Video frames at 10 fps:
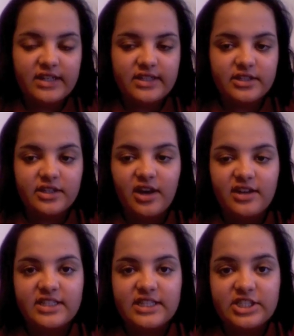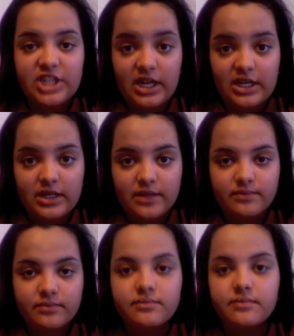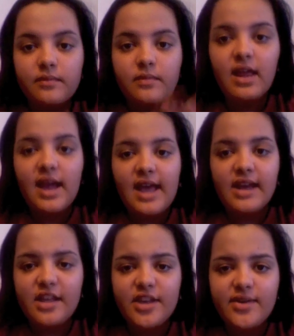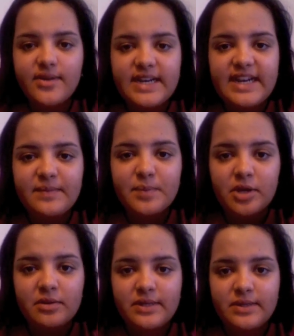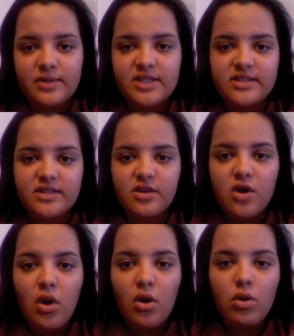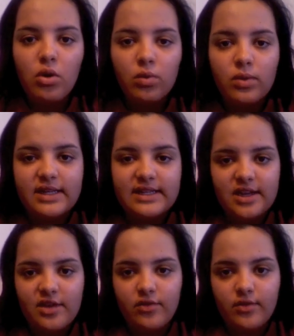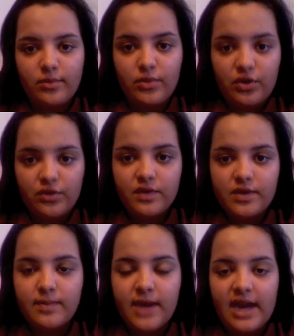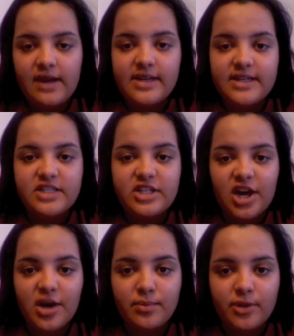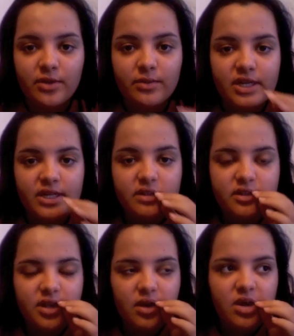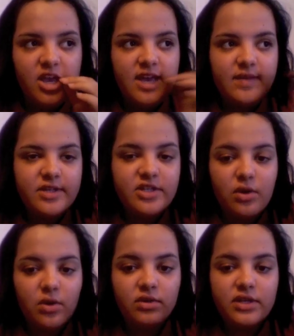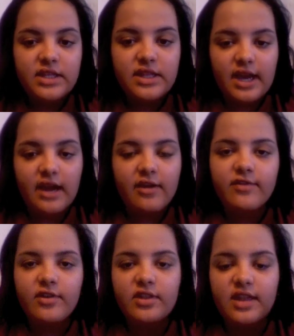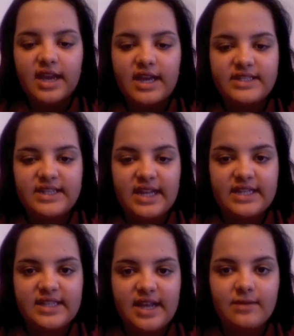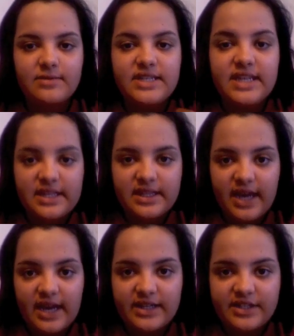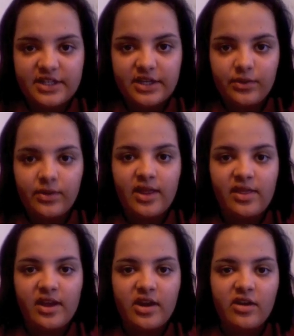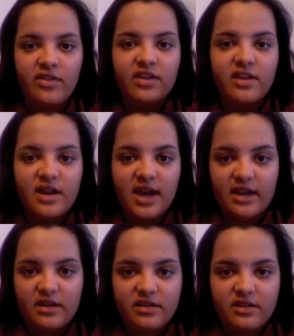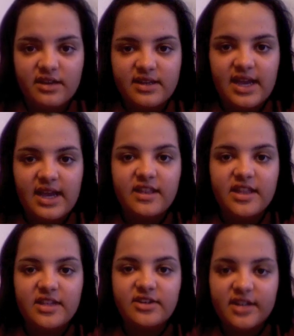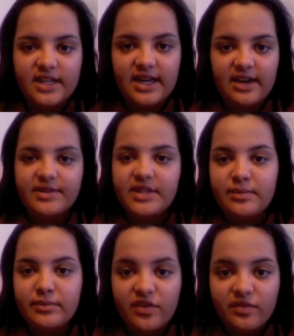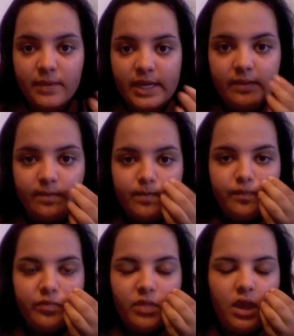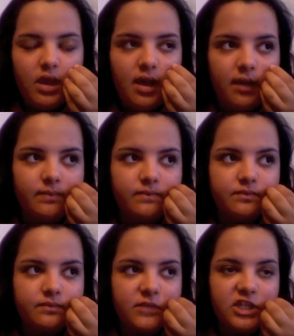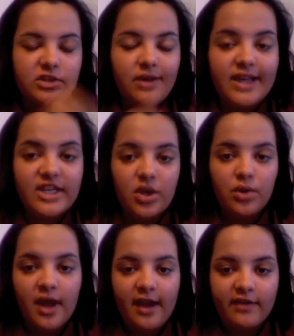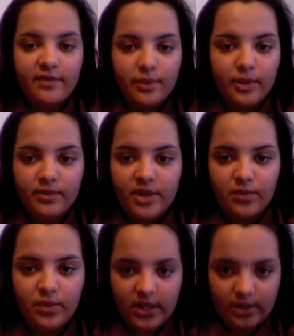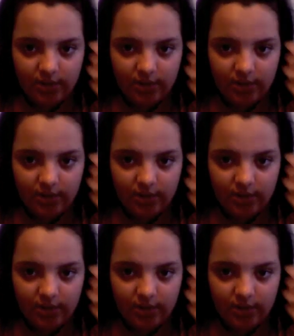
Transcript: It's called a shunt. And you can have permanent ones or ones that are removed. Mine is not permanent, so it was only there for the 8 days that I was in the ICU, and then on the 9th day they took it out and they moved me. So I don't have a permanent one.